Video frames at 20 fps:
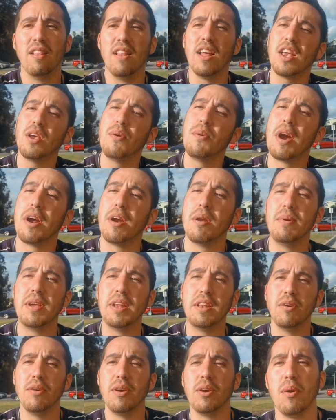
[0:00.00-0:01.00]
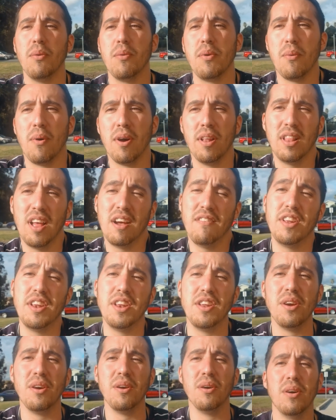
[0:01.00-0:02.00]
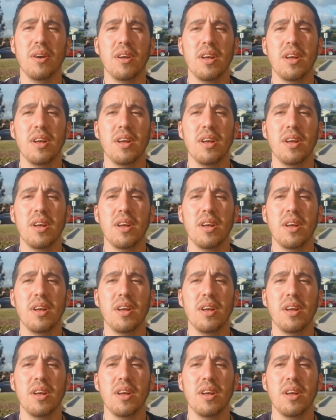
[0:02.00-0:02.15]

lucky we are to be doing what we want, love to do.